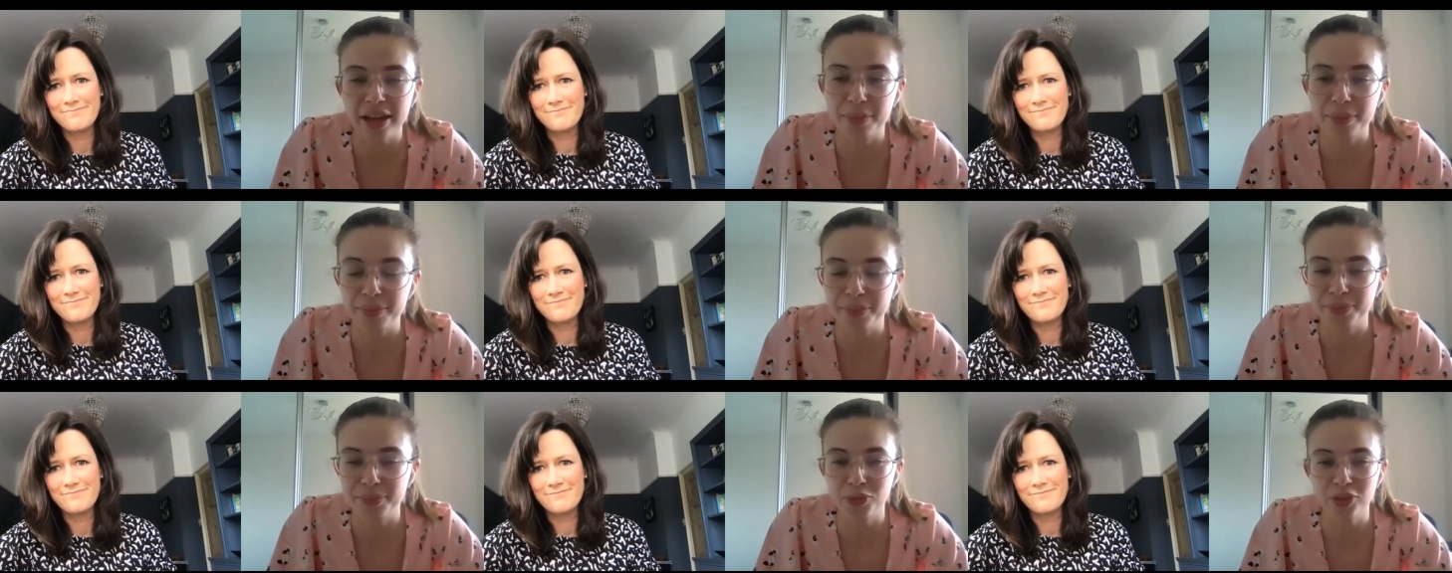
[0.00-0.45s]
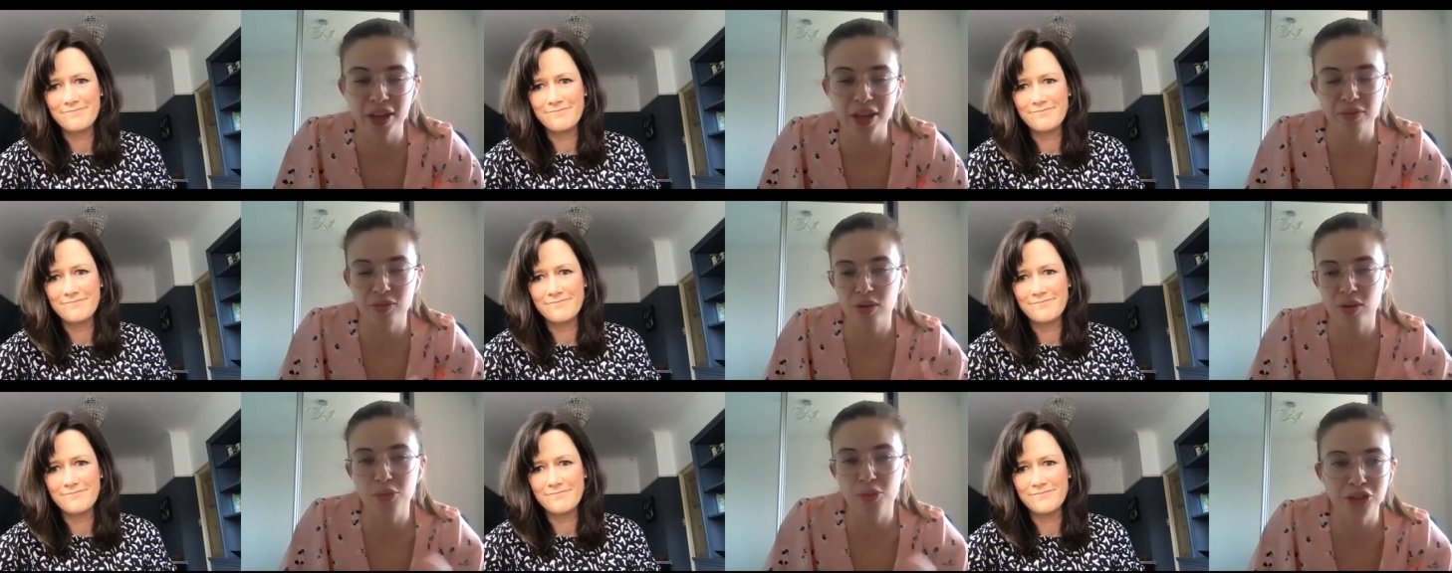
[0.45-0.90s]
Speaker 1: um, with
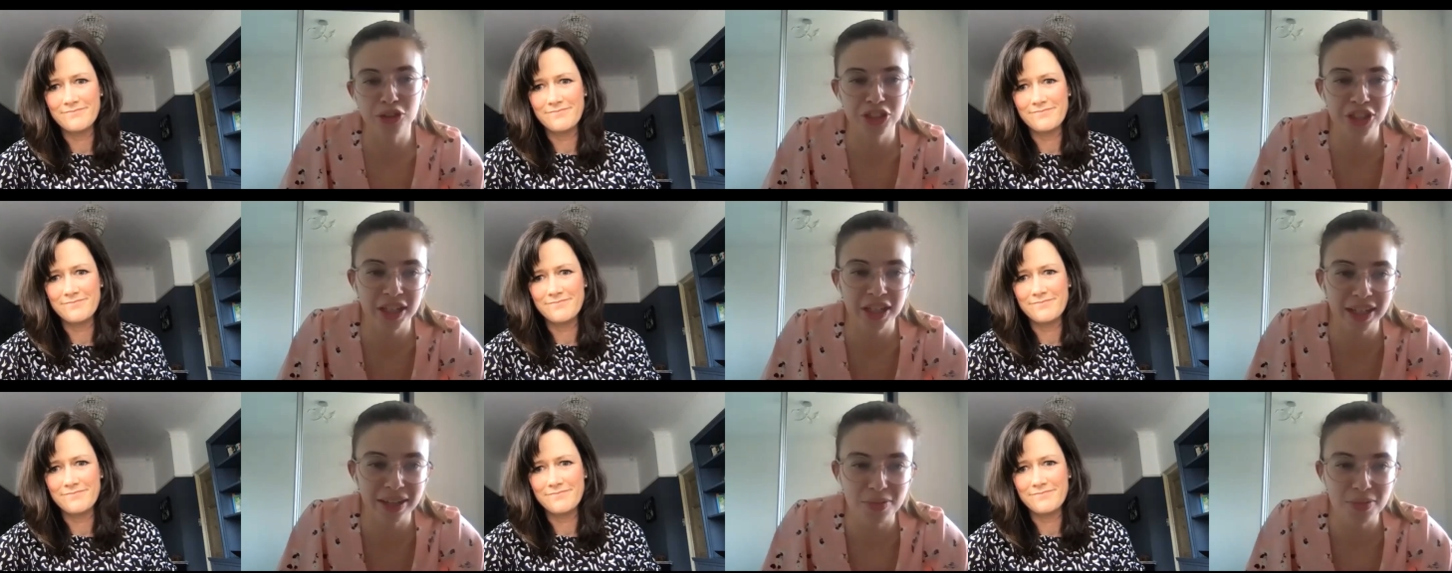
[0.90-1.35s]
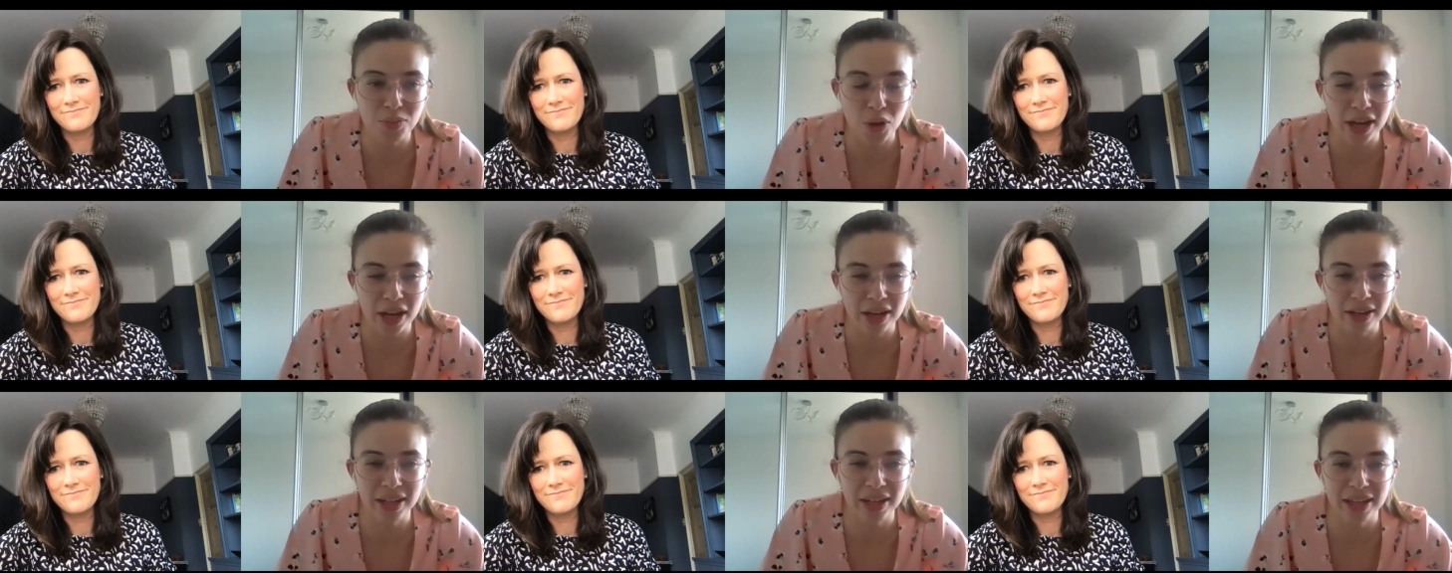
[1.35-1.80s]
everyone watching
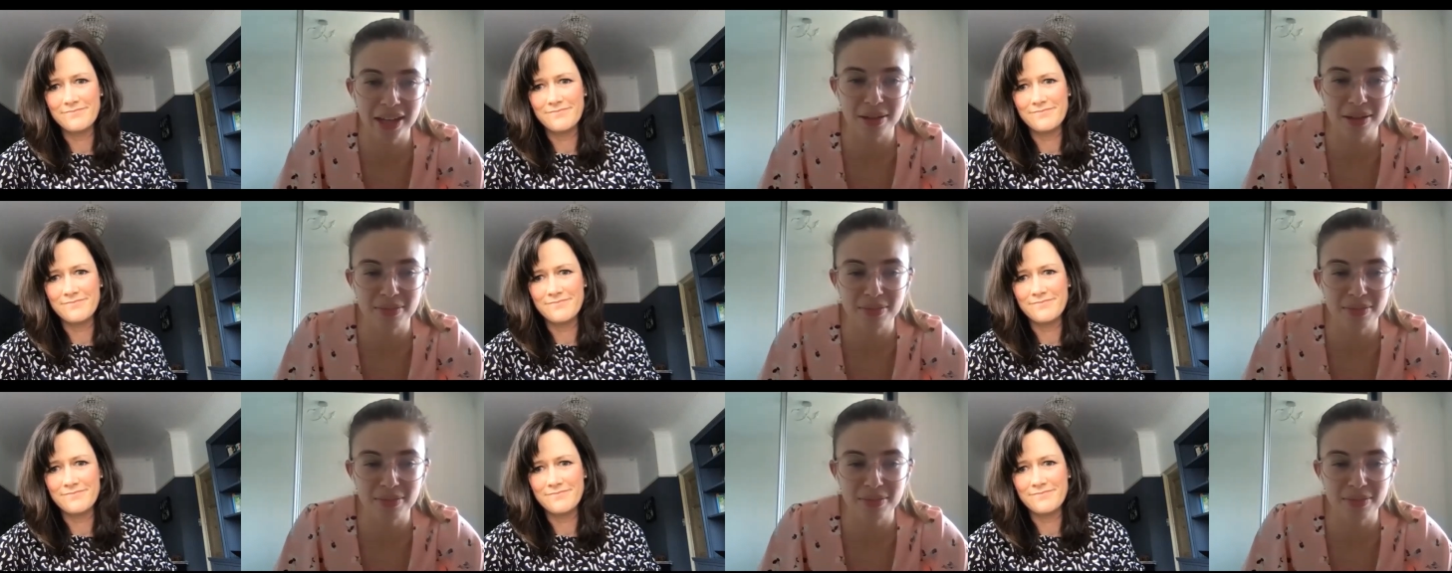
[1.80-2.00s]
when it